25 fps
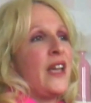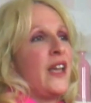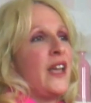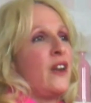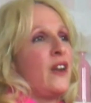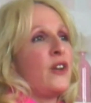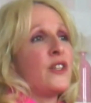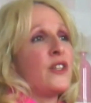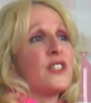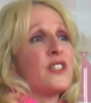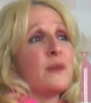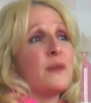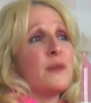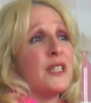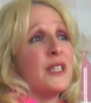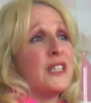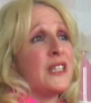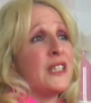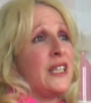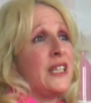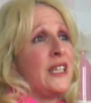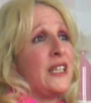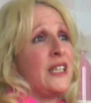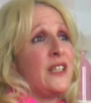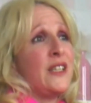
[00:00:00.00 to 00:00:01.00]
And
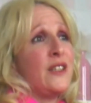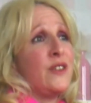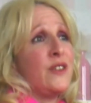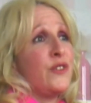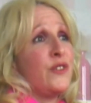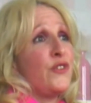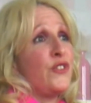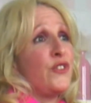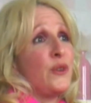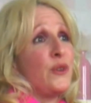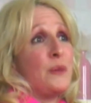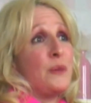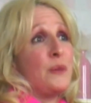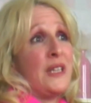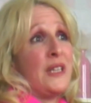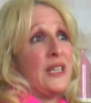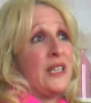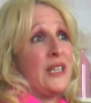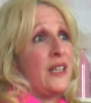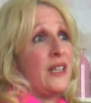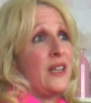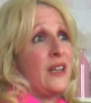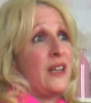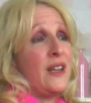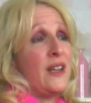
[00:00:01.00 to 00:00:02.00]
ultimately, for
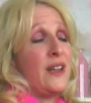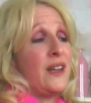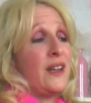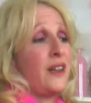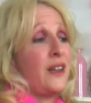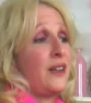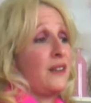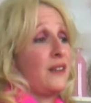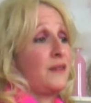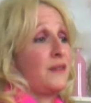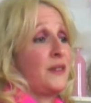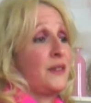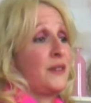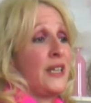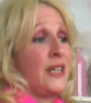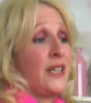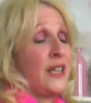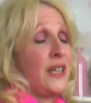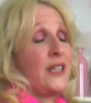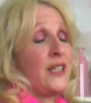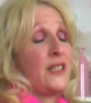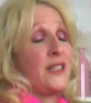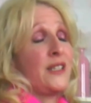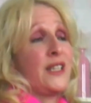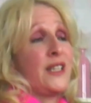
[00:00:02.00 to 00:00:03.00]
me,
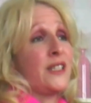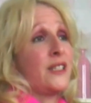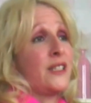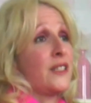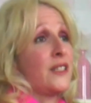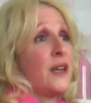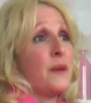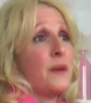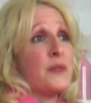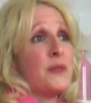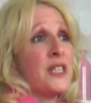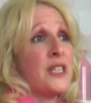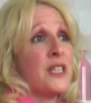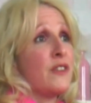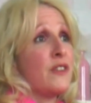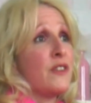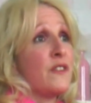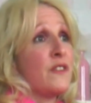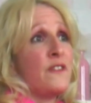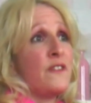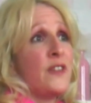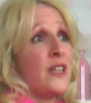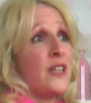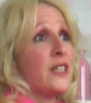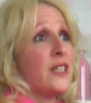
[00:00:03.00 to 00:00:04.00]
it comes down to
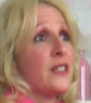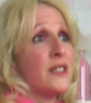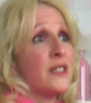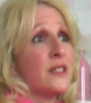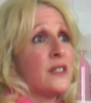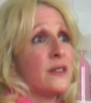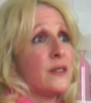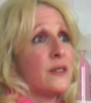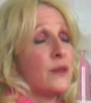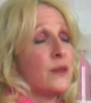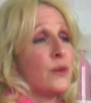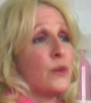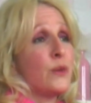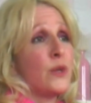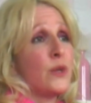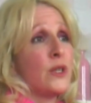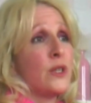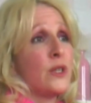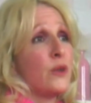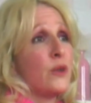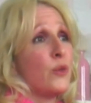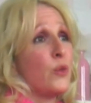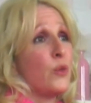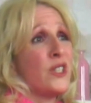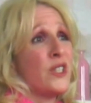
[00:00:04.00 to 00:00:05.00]
fit.
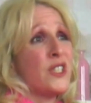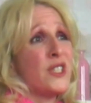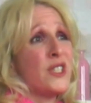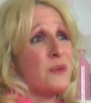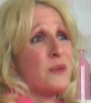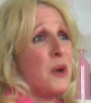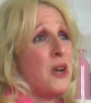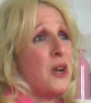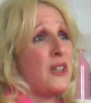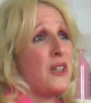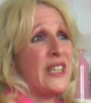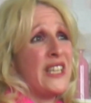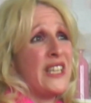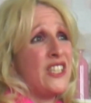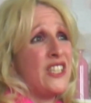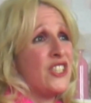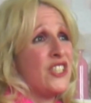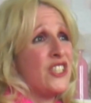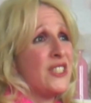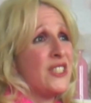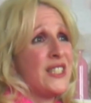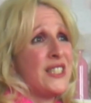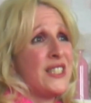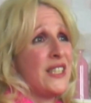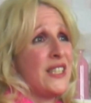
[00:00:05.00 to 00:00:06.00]
We're a small
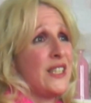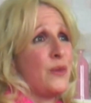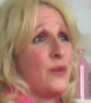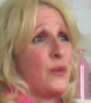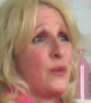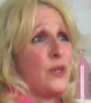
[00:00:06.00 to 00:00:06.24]
agency.